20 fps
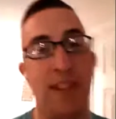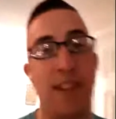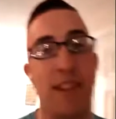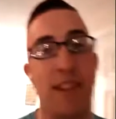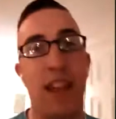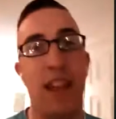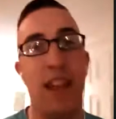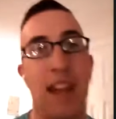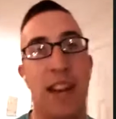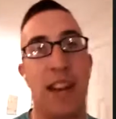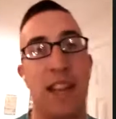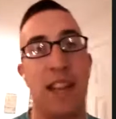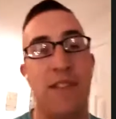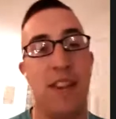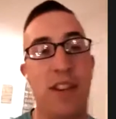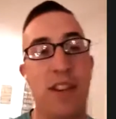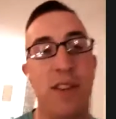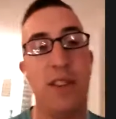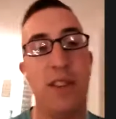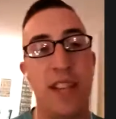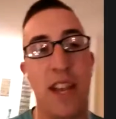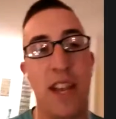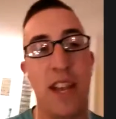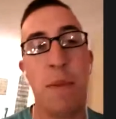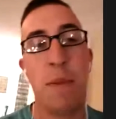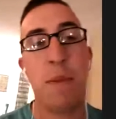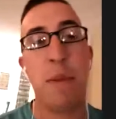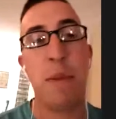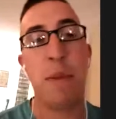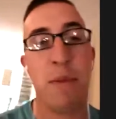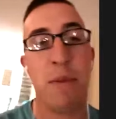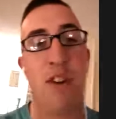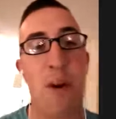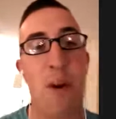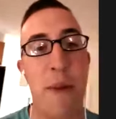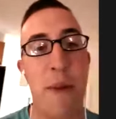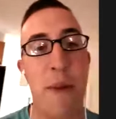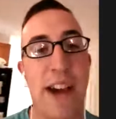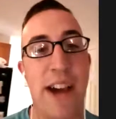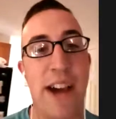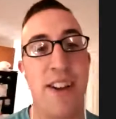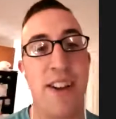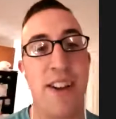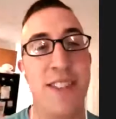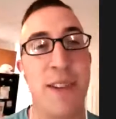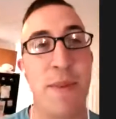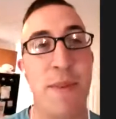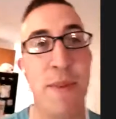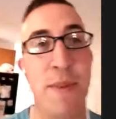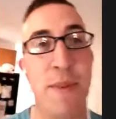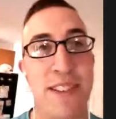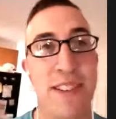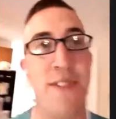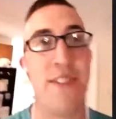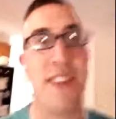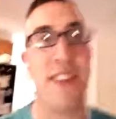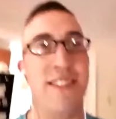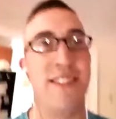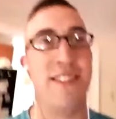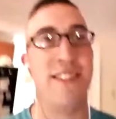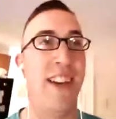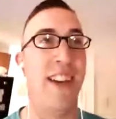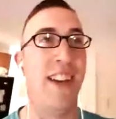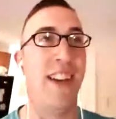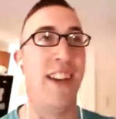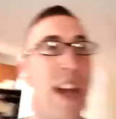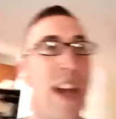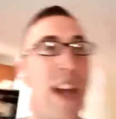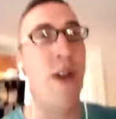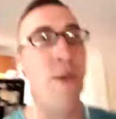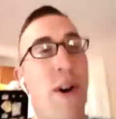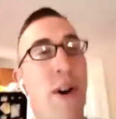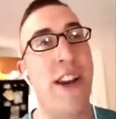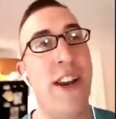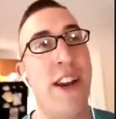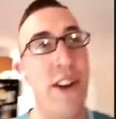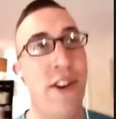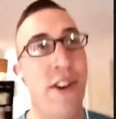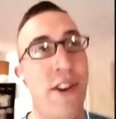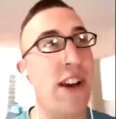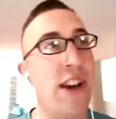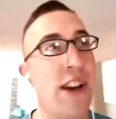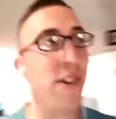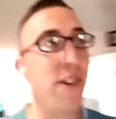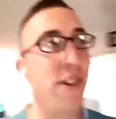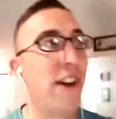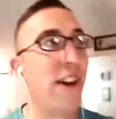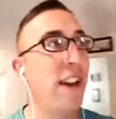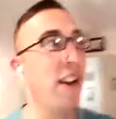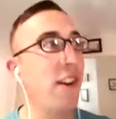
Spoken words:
even you say a lot of people fall back on some of the stuff that's like, well, how do you know? How do you know? How do you know?